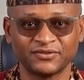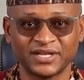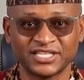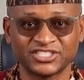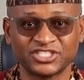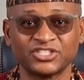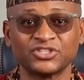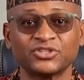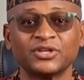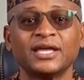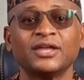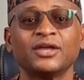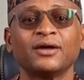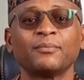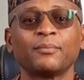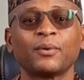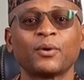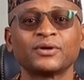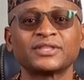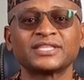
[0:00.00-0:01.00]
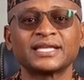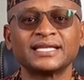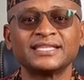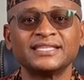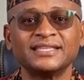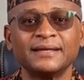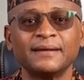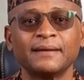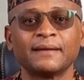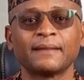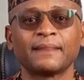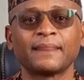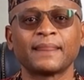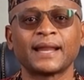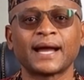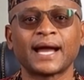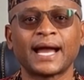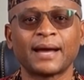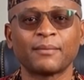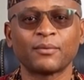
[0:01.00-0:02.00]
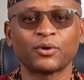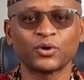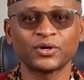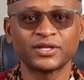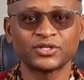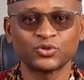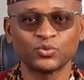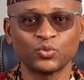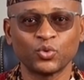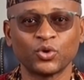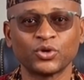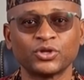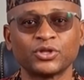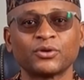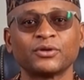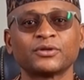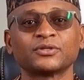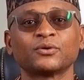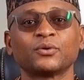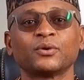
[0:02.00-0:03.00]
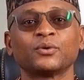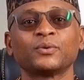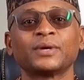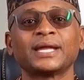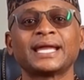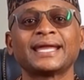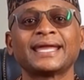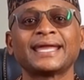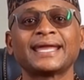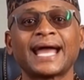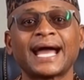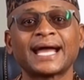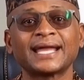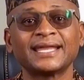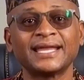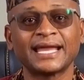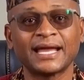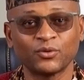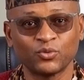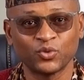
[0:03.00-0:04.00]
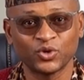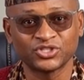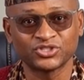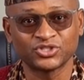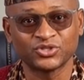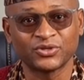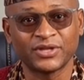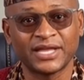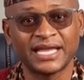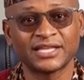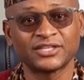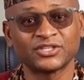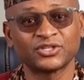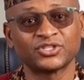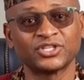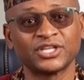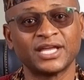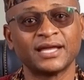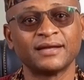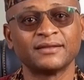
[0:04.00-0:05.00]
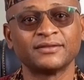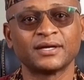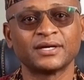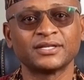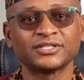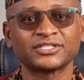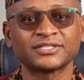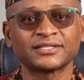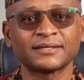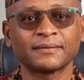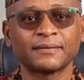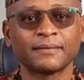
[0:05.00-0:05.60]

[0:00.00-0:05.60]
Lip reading: registration process, I am going to walk you through exactly what you need to check first.